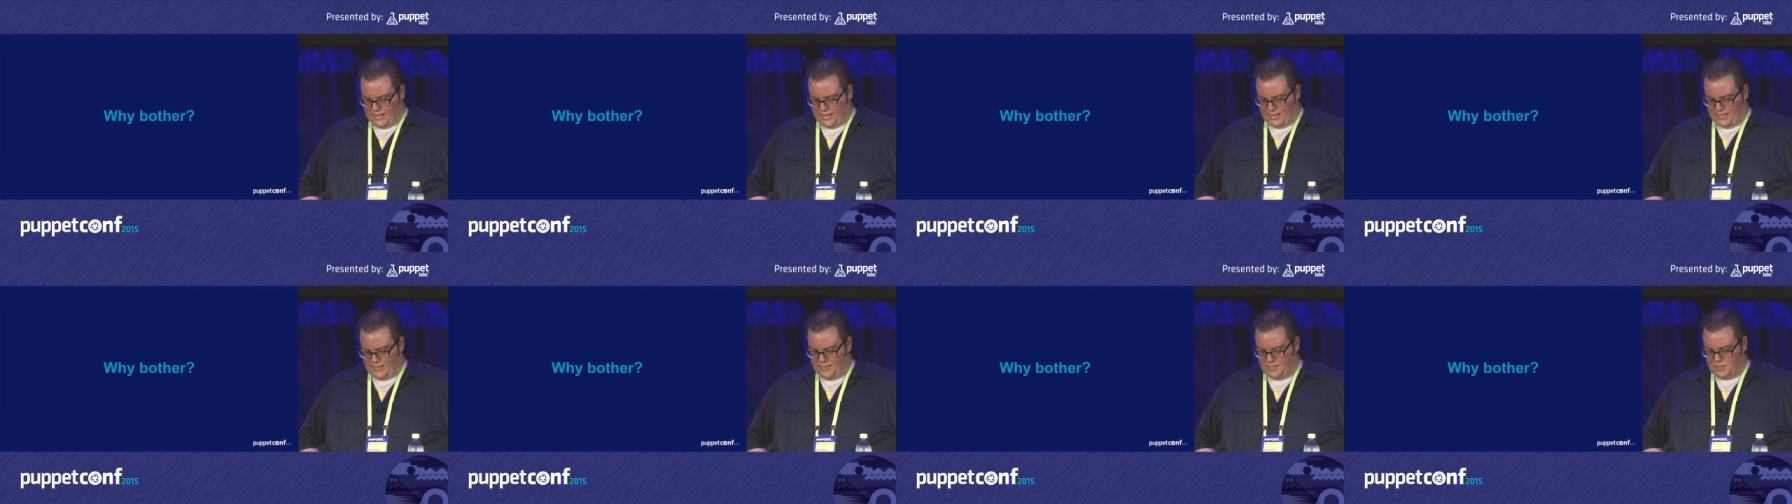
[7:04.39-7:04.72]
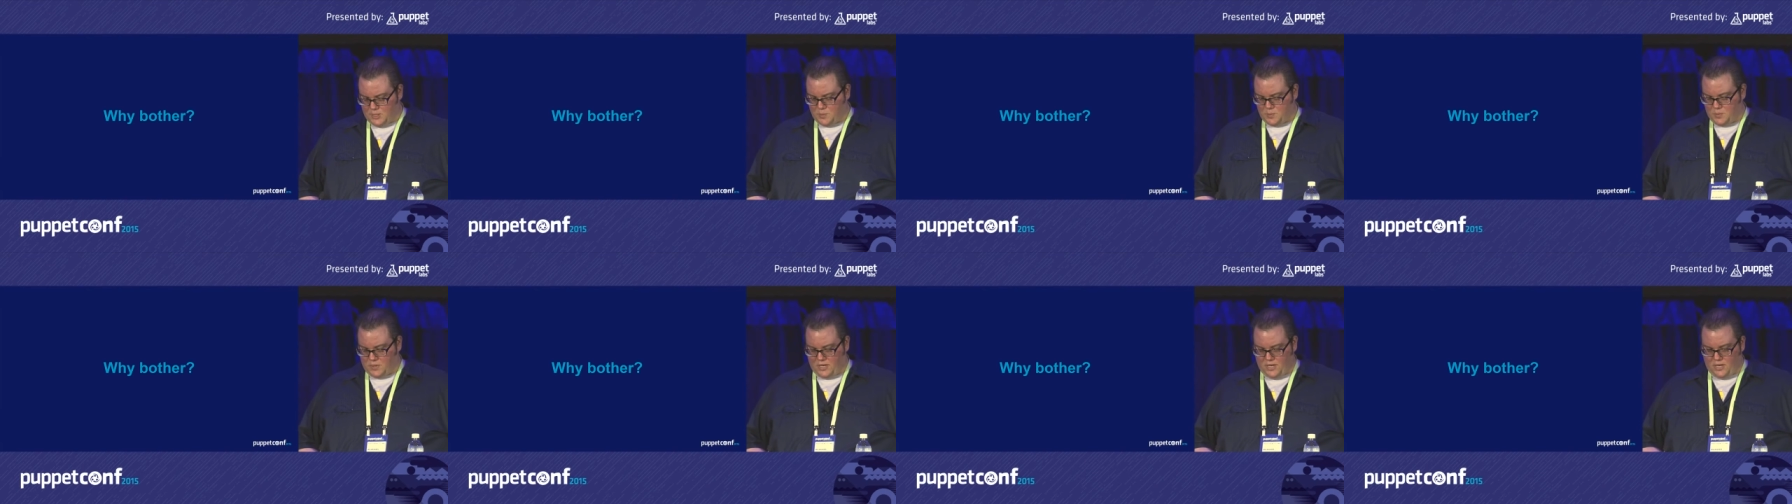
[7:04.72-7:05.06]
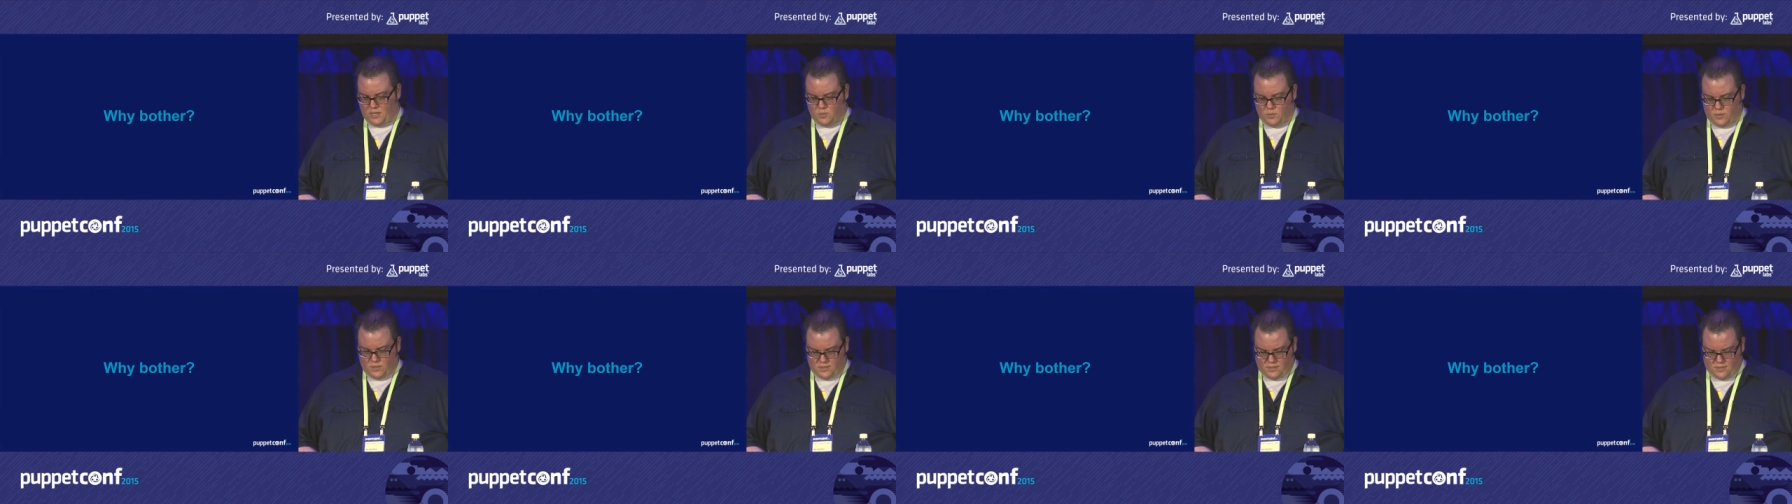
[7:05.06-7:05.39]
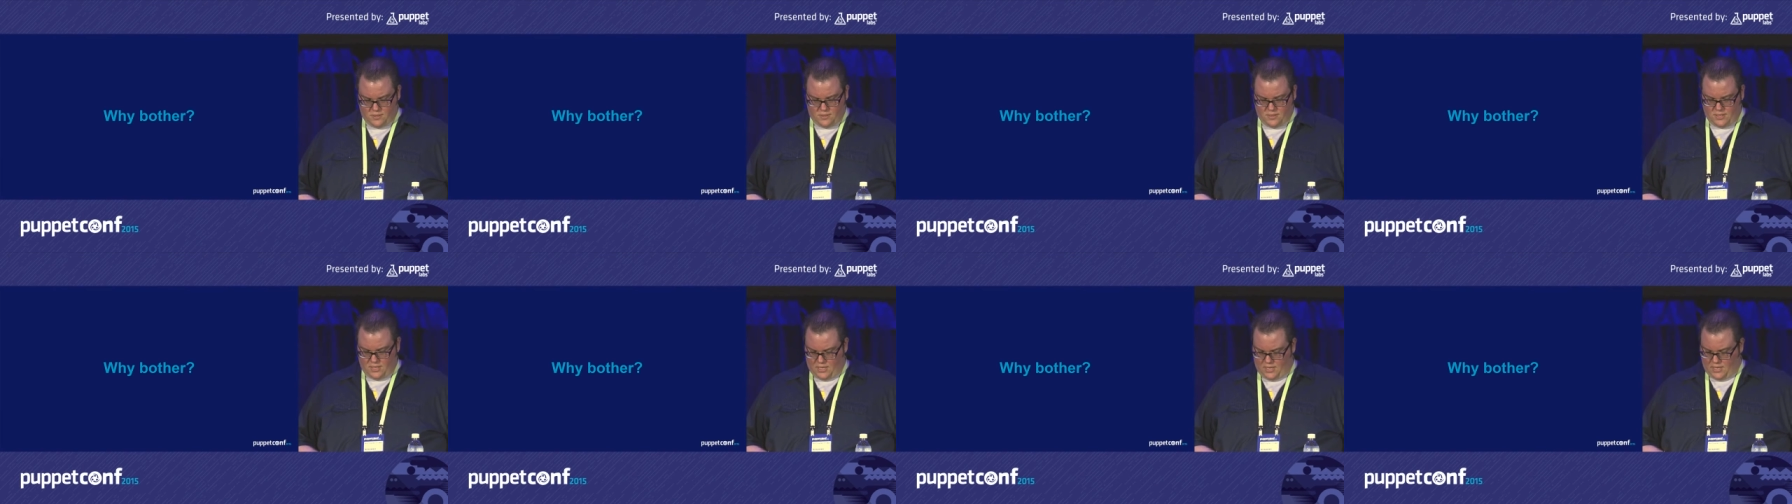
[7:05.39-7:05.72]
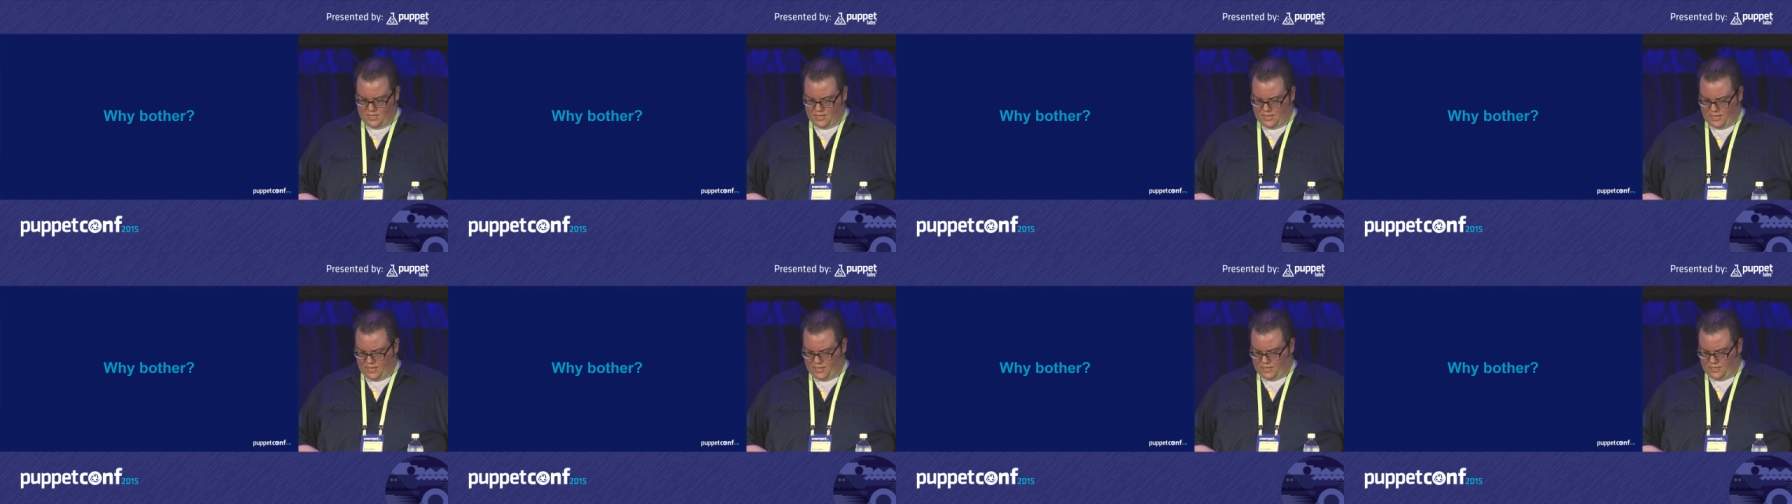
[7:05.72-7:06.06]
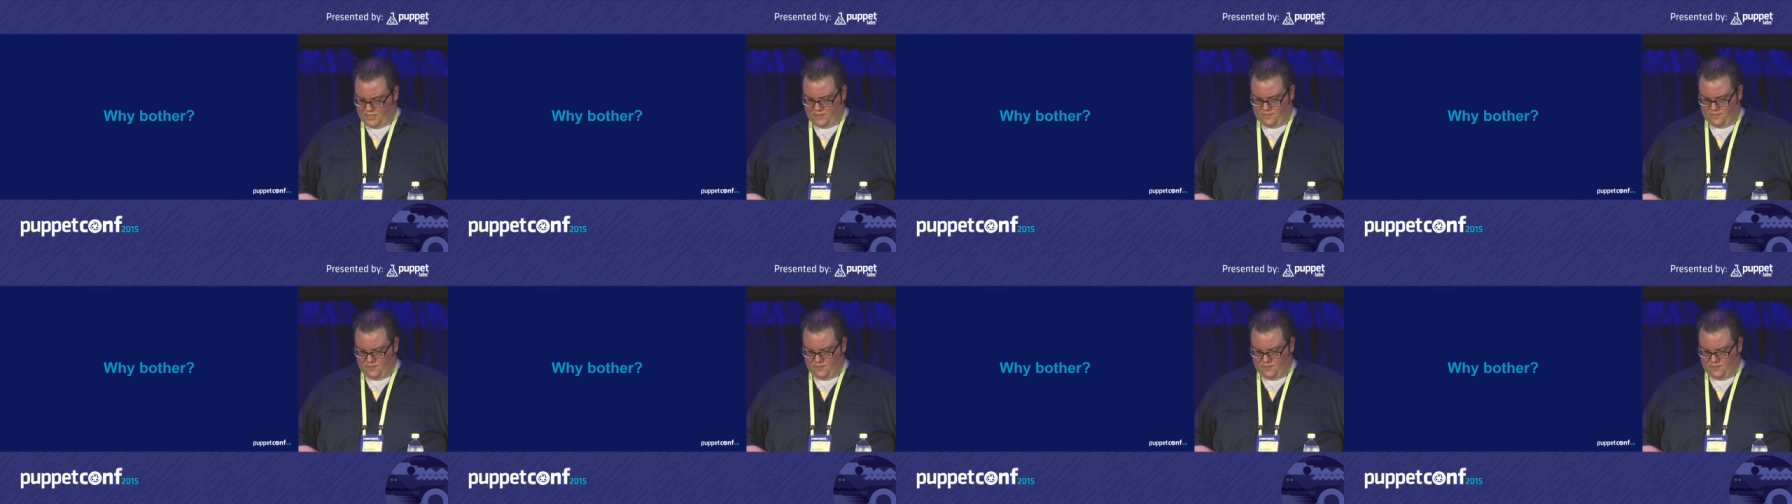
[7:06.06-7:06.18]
I can explain with the uh,